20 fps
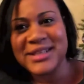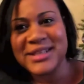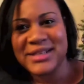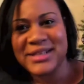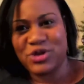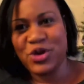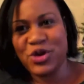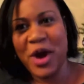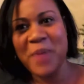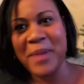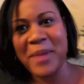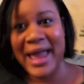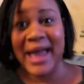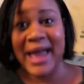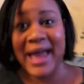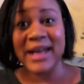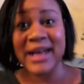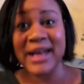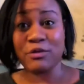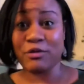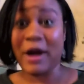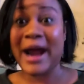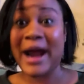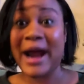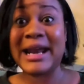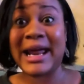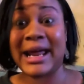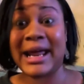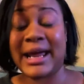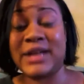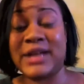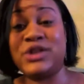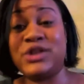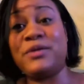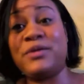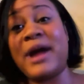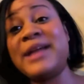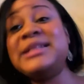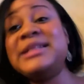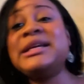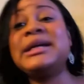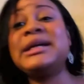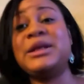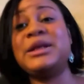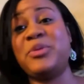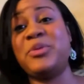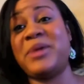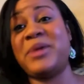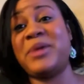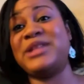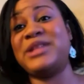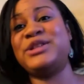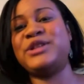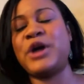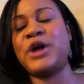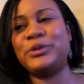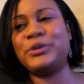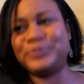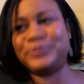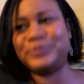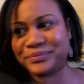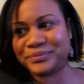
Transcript: to try my hand at writing and directing a little bit, so